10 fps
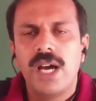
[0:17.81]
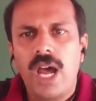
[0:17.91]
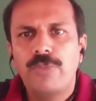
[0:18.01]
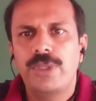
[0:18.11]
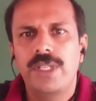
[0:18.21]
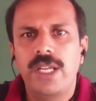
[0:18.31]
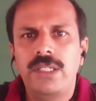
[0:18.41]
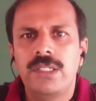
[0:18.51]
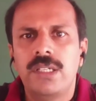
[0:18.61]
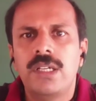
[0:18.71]
After
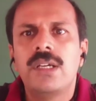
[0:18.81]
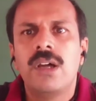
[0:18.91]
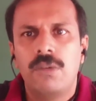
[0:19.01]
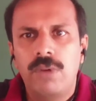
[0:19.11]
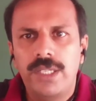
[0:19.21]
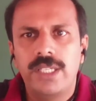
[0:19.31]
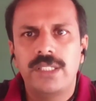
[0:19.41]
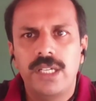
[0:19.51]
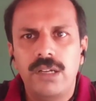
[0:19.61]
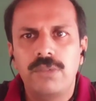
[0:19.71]
that, what
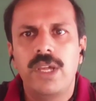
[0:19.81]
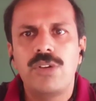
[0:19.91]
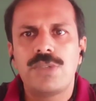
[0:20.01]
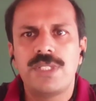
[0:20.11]
are the waves